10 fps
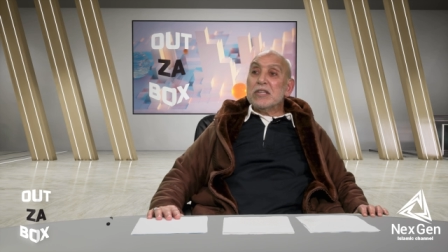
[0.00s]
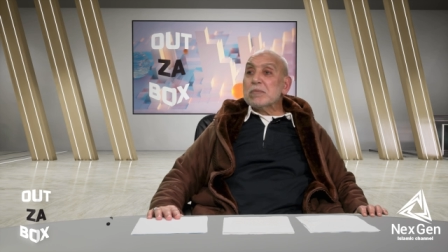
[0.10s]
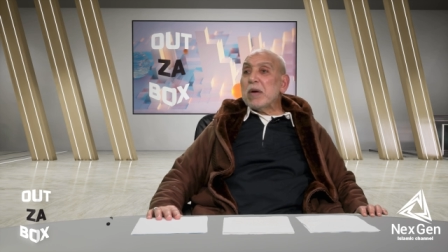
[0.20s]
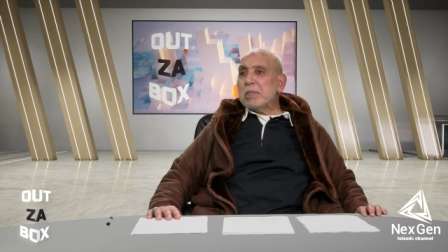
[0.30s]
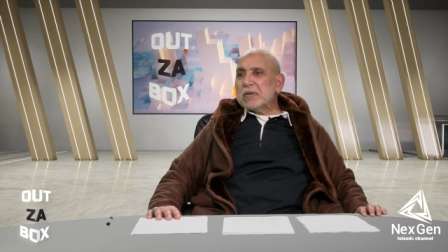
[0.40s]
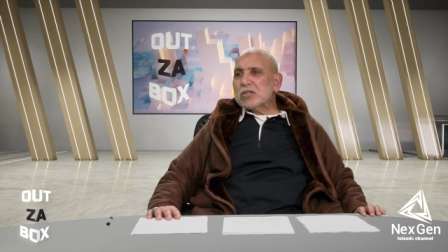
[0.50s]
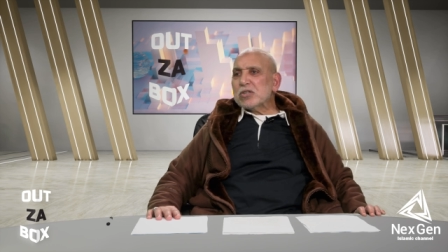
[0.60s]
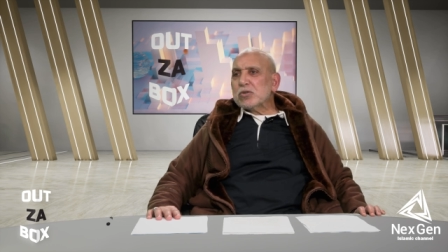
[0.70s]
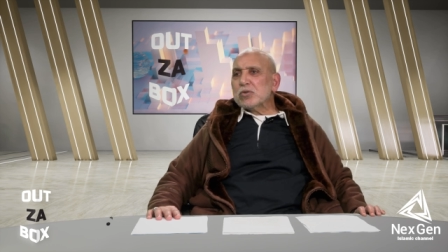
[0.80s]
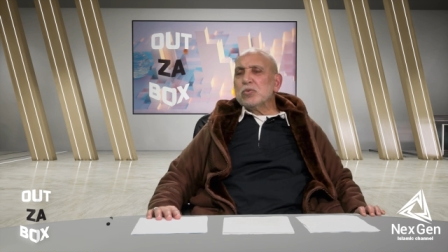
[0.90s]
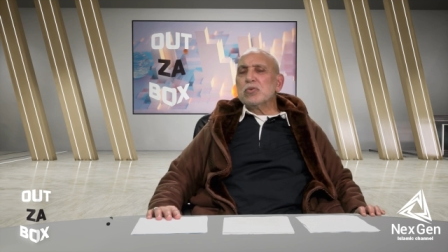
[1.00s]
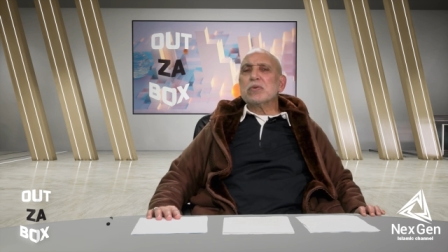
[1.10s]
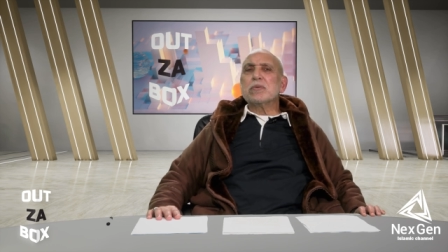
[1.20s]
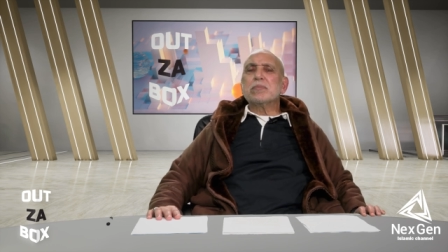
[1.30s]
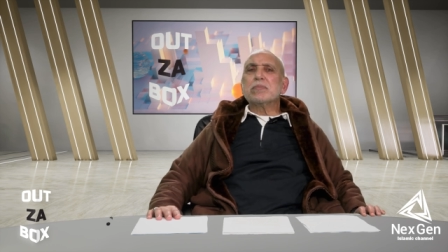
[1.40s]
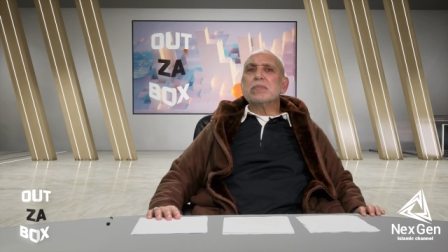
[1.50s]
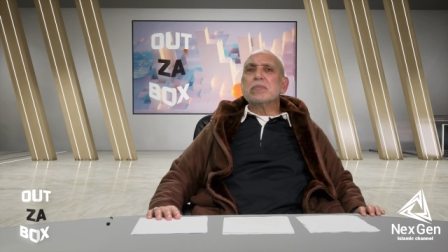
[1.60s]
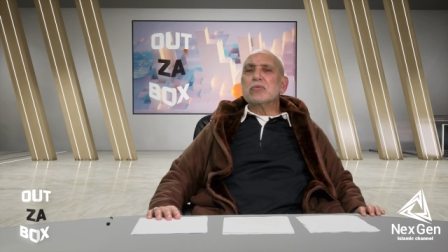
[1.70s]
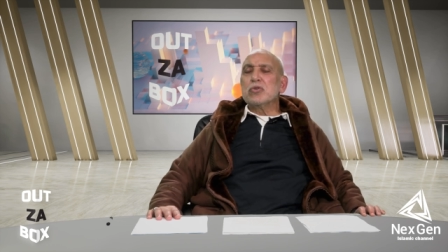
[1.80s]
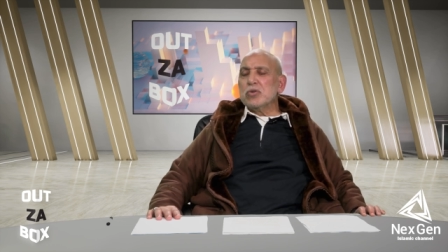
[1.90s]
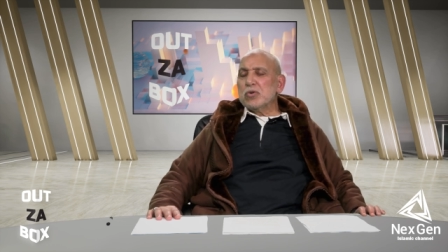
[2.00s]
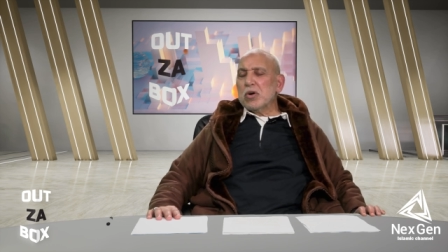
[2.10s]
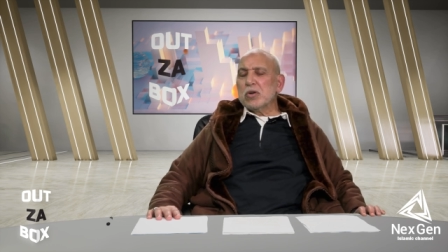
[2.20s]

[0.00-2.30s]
This is my message to you,